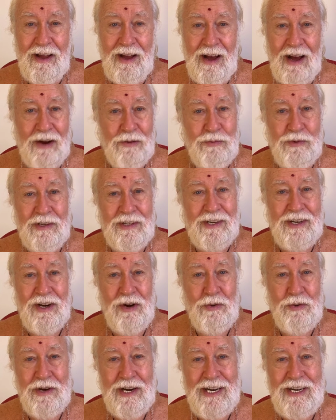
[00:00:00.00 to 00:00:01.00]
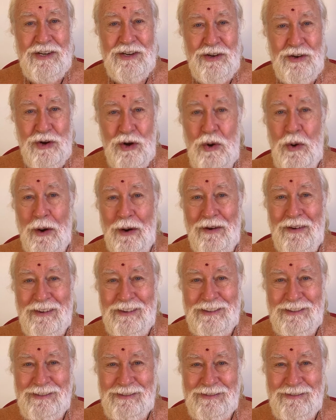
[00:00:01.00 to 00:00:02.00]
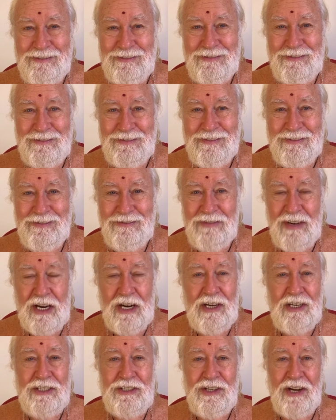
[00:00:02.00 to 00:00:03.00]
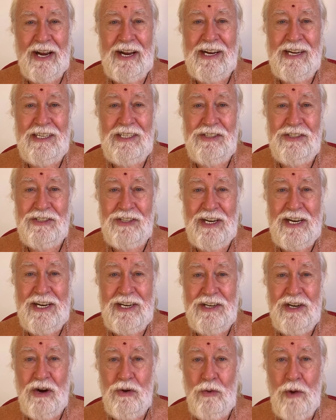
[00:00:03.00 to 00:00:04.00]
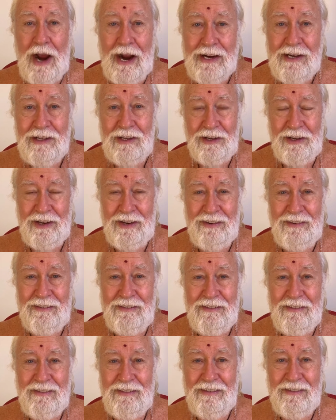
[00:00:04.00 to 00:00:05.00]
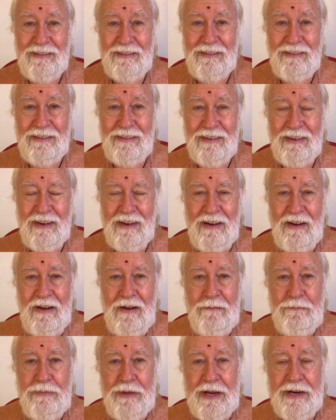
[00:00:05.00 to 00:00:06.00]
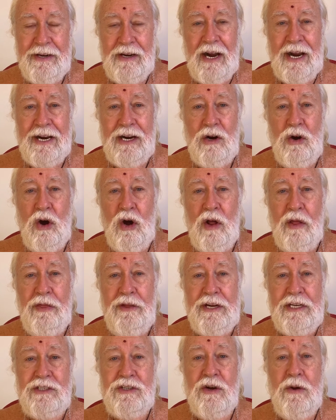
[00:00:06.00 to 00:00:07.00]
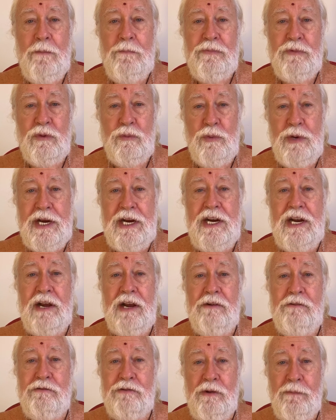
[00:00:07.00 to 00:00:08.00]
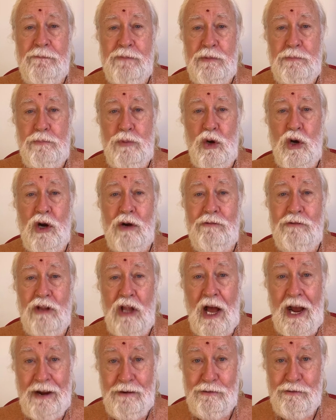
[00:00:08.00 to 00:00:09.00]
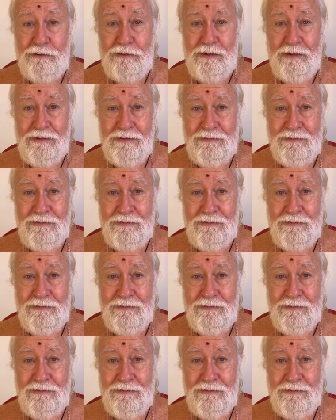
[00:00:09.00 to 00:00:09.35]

I really don't need to do it because I can see directly. And I call this reading from the book of life.